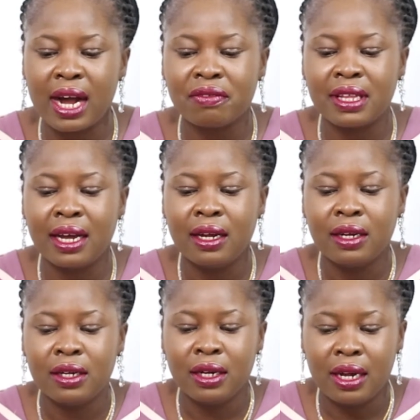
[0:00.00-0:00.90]
after
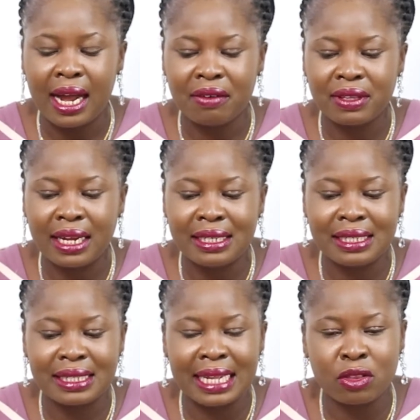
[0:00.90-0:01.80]
the
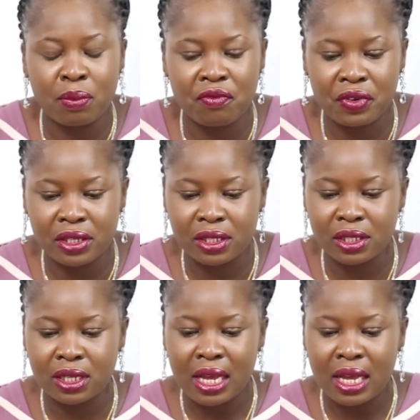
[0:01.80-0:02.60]
startup phase?